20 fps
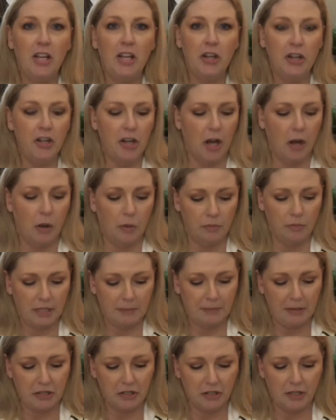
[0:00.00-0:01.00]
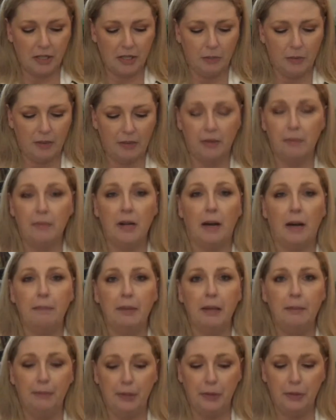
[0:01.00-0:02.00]
No, especially with them not
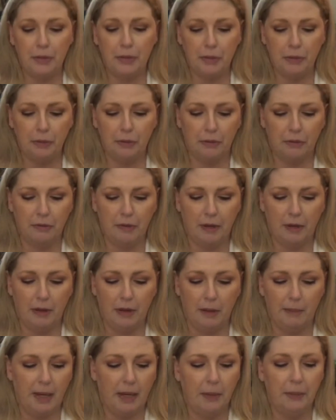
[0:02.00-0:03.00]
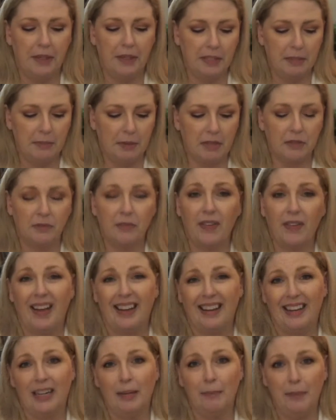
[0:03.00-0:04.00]
being Bluetooth. I would expect for
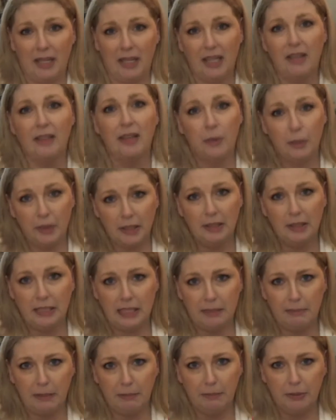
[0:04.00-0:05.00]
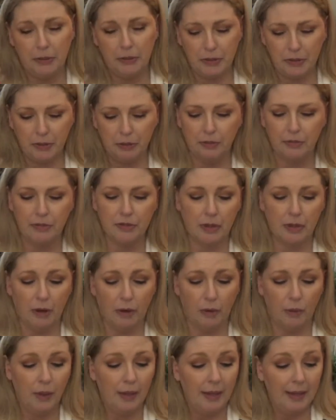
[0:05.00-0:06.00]
that kind of money, they would at least be Bluetooth.
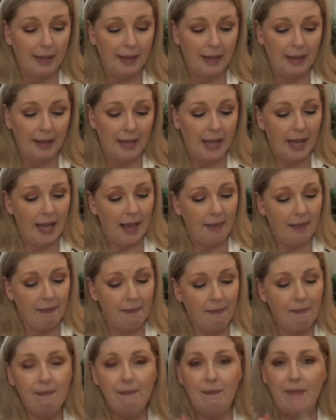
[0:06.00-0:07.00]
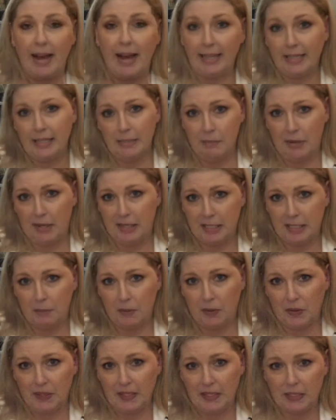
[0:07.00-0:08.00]
So that is my
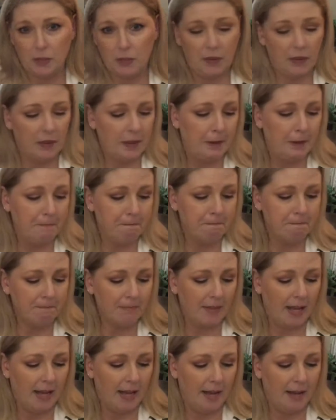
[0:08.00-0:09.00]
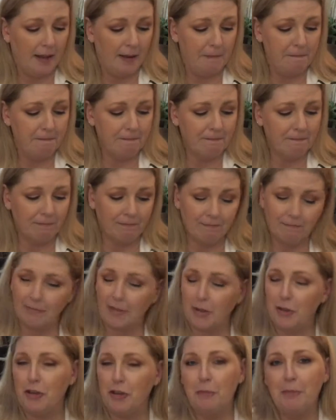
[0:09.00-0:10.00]
experience with them.
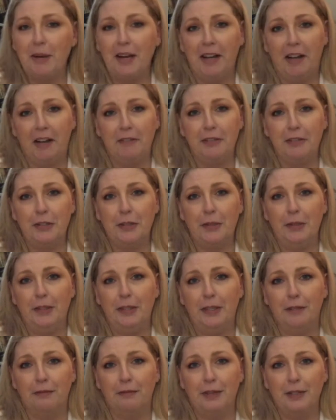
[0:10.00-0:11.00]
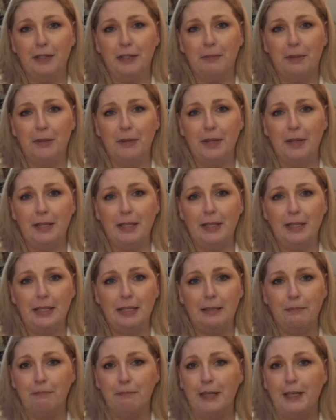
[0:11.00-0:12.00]
You might have a totally different
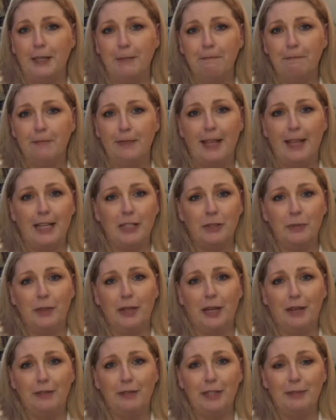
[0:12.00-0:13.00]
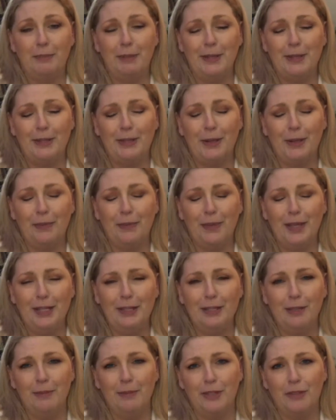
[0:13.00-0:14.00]
experience, but that's what I've experienced. So
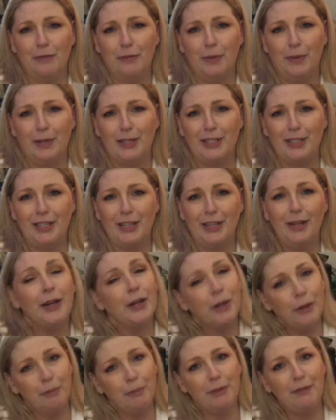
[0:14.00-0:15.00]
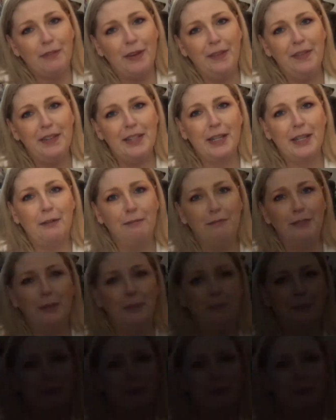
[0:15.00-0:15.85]
thanks so much for watching. I hope you found this helpful.